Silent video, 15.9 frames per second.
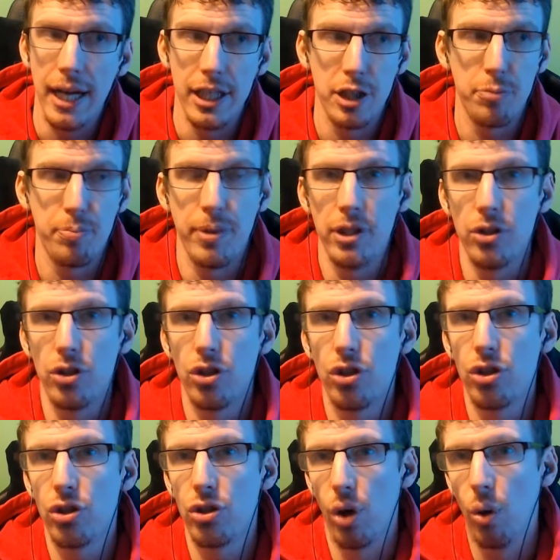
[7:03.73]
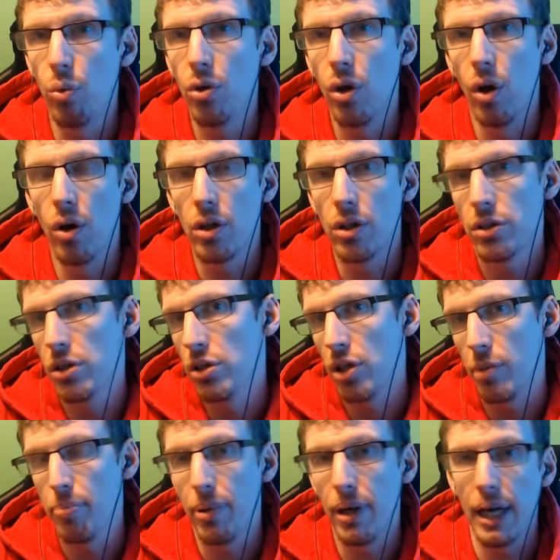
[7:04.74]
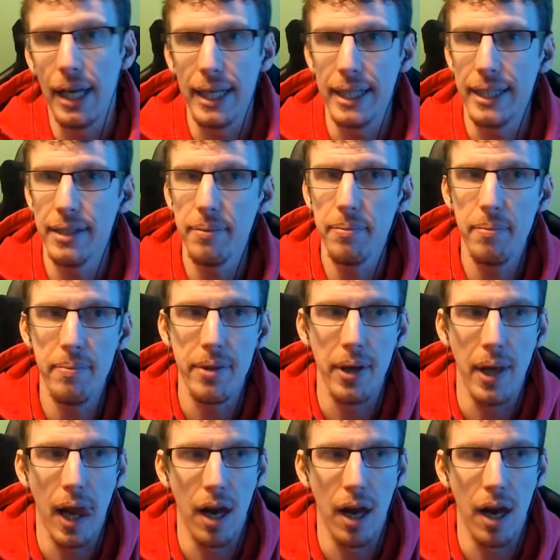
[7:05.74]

it's been so long since I played them that